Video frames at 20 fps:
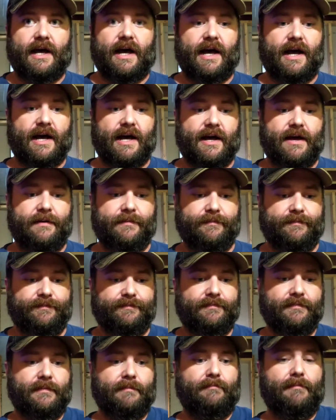
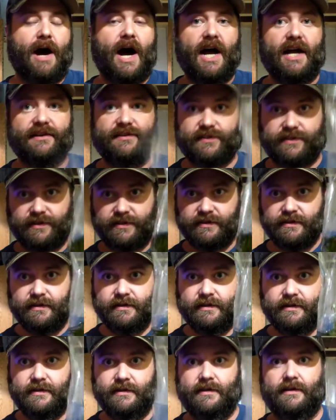
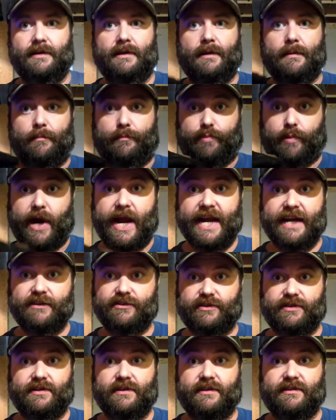moss
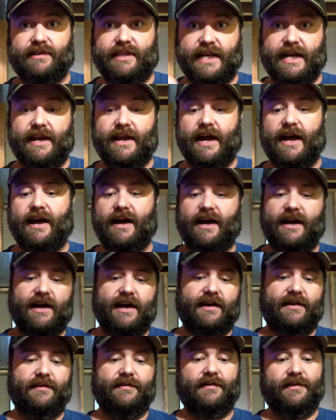branch.
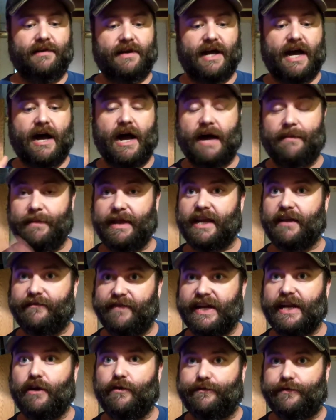I'll make a
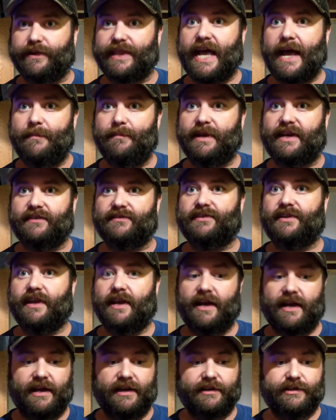video for that
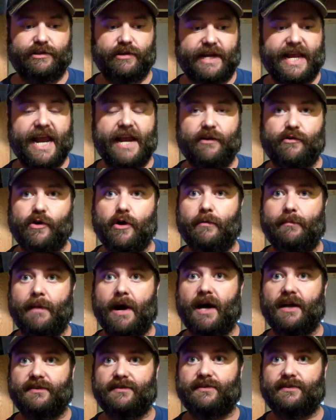because you can grow
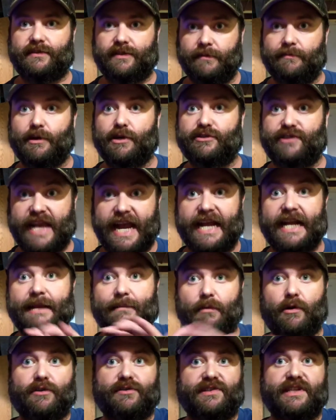moss submerged and
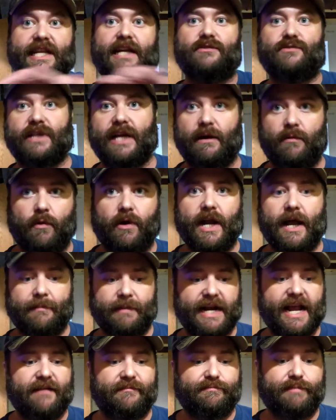immersed, and that's what I want. I'm
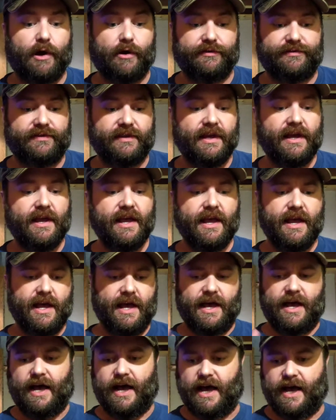going to have both.
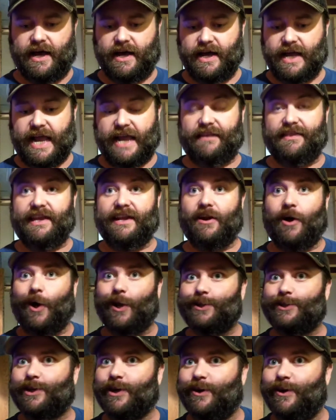And then
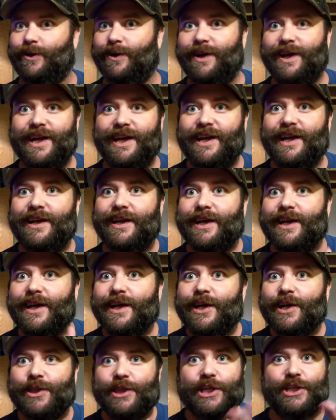also,
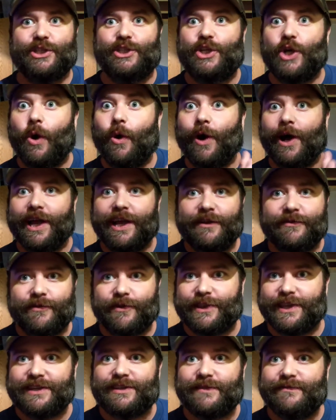the joy
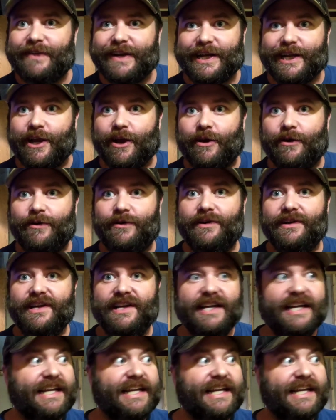for this video